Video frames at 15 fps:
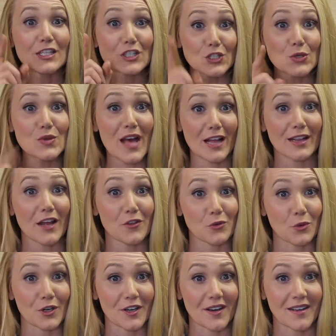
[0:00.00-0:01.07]
Do that
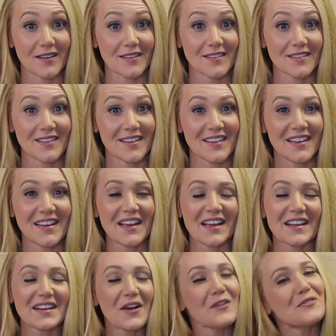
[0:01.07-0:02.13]
leatherwork.
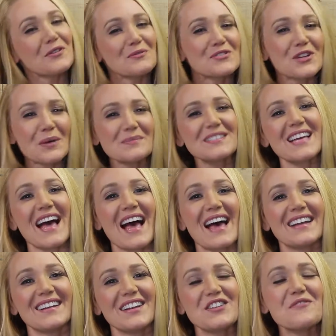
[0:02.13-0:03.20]
Now if you've jumped
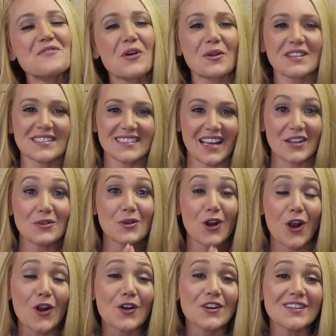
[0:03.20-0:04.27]
ahead and you notice that you
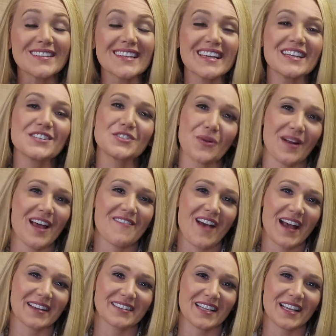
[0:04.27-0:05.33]
currently don't have
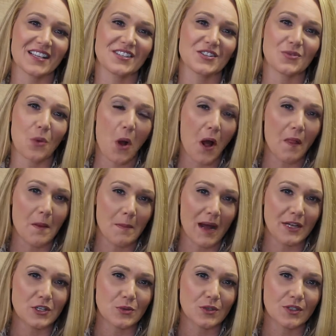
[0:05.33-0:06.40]
access to all the
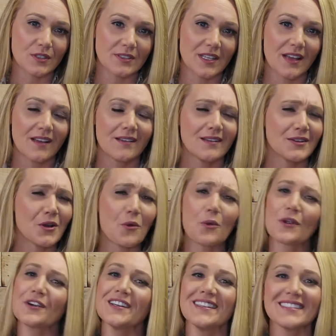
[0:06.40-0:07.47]
modules, no
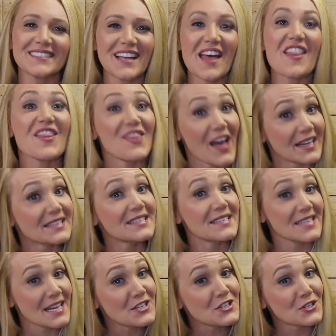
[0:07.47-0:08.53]
worries, that's
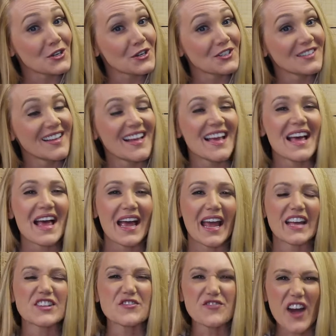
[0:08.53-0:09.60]
intentional.
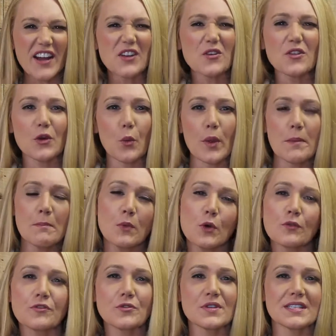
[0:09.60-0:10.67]
It's vital that we
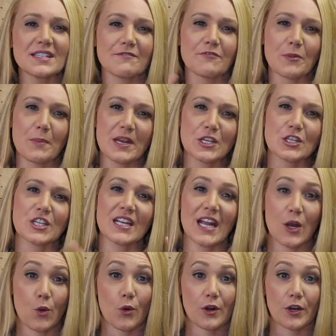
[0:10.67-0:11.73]
move through this information
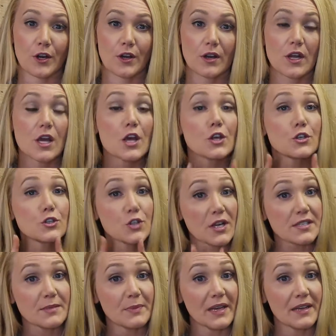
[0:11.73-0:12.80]
in order.
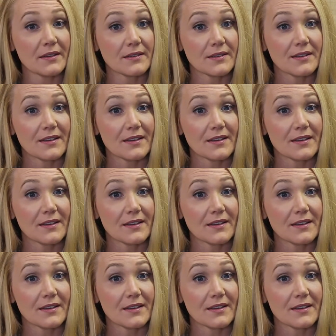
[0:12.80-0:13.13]
Trust me.